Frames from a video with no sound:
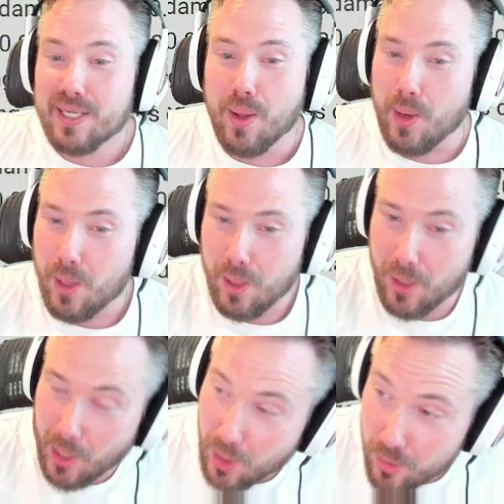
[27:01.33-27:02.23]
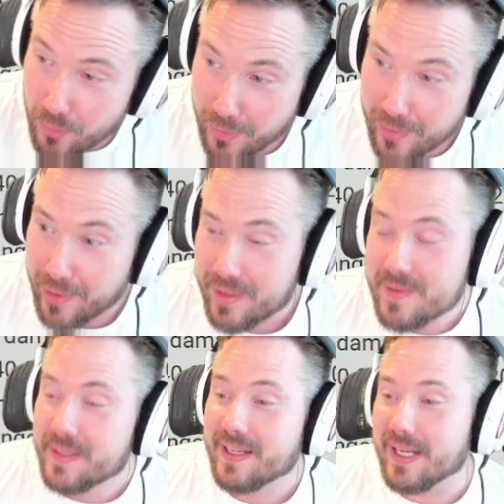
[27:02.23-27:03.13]
lower
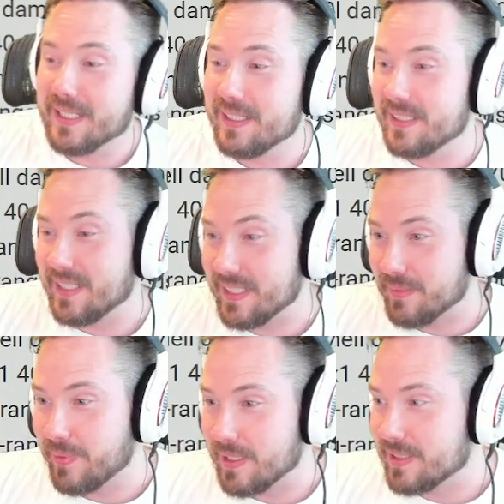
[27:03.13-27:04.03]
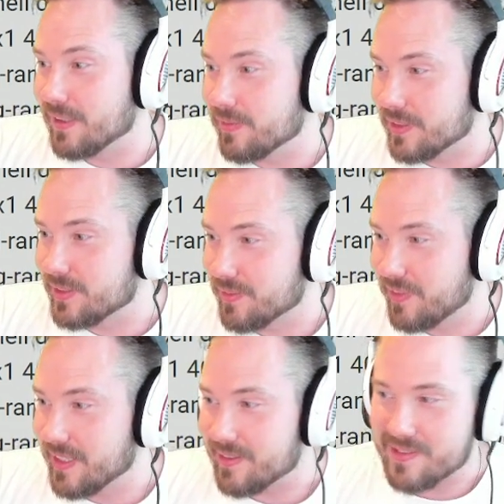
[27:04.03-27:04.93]
the detectability of the
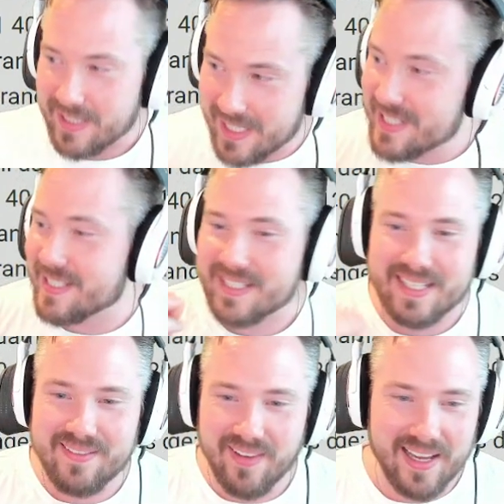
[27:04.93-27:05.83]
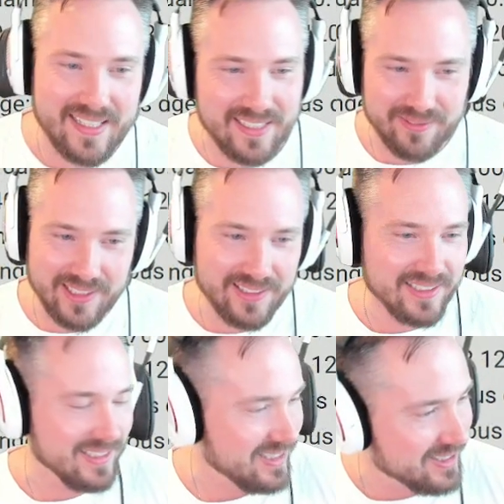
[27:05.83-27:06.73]
torpedoes. Let's imagine. We're doing
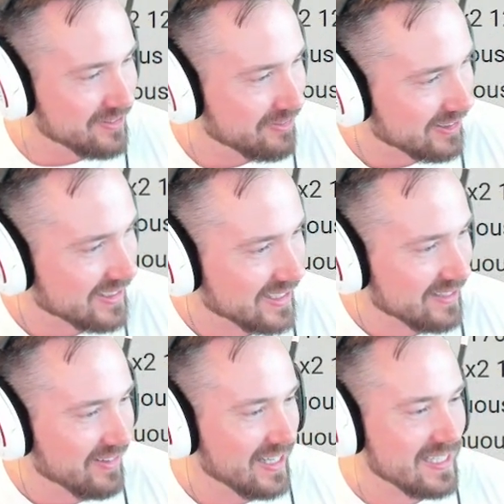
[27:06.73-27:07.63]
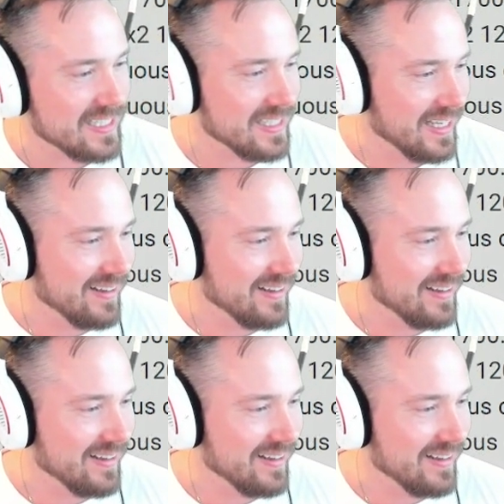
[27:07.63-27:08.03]
a lot of fucking imagine now.